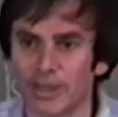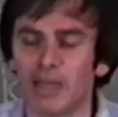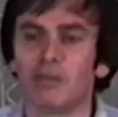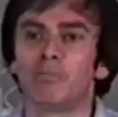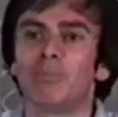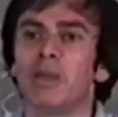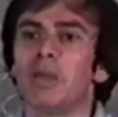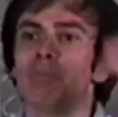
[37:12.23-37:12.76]

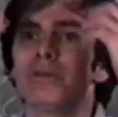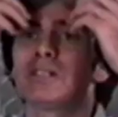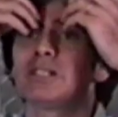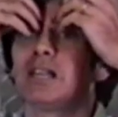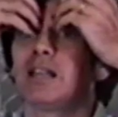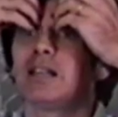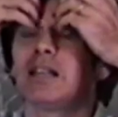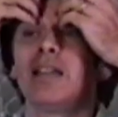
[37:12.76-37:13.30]
And people
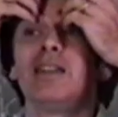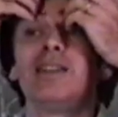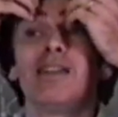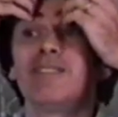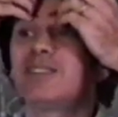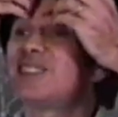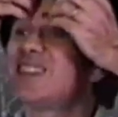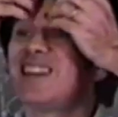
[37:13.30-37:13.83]
said they'd
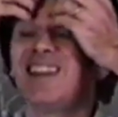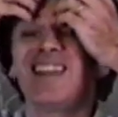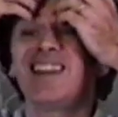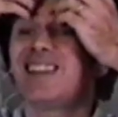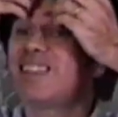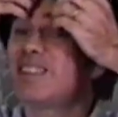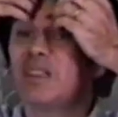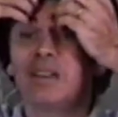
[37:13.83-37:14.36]
never seen
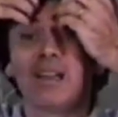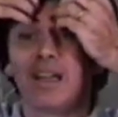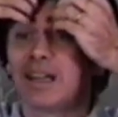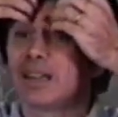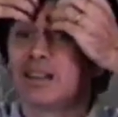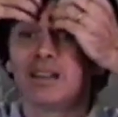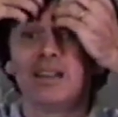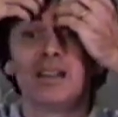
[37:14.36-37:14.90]
anything
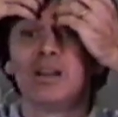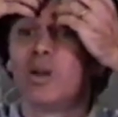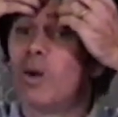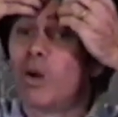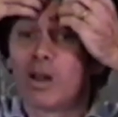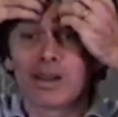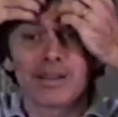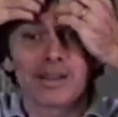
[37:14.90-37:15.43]
like it in
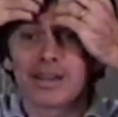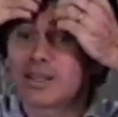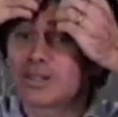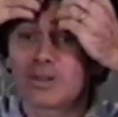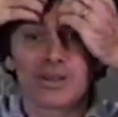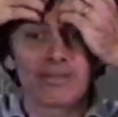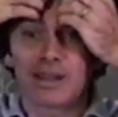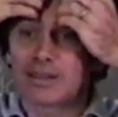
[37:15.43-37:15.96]
all of the
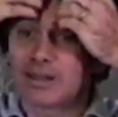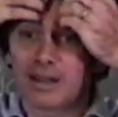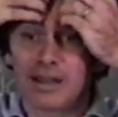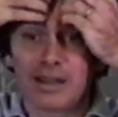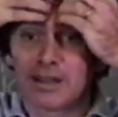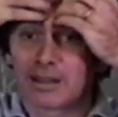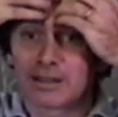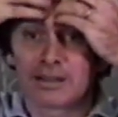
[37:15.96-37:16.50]
history of
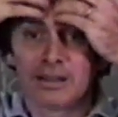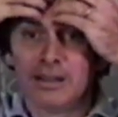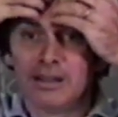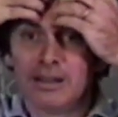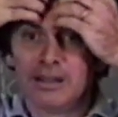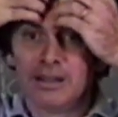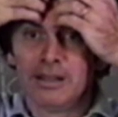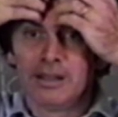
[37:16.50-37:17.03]
athletics.
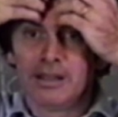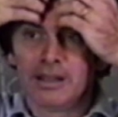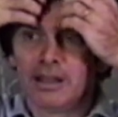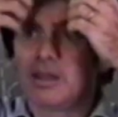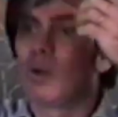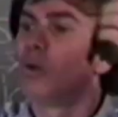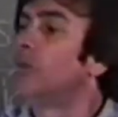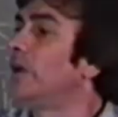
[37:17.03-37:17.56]

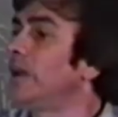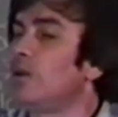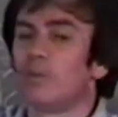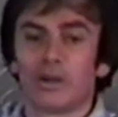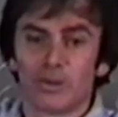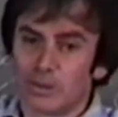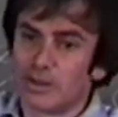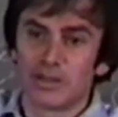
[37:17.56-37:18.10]
He'd already
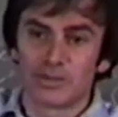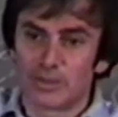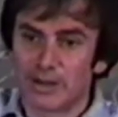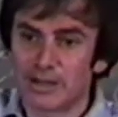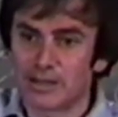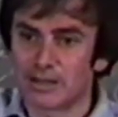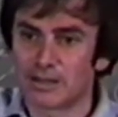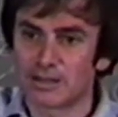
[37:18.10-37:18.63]
run all these
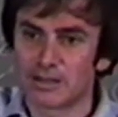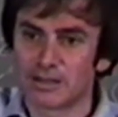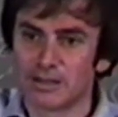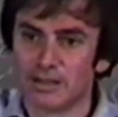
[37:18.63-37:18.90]
races.